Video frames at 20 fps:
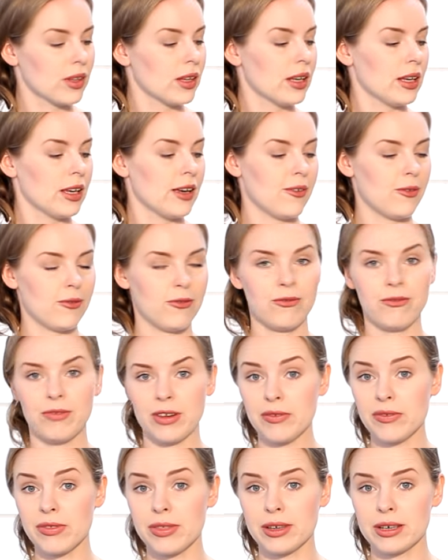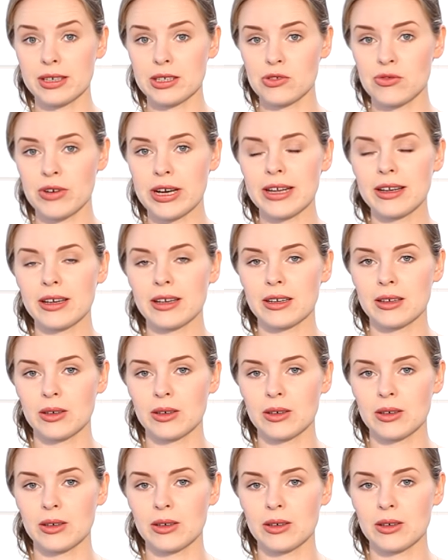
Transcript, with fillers: four. Fifth string,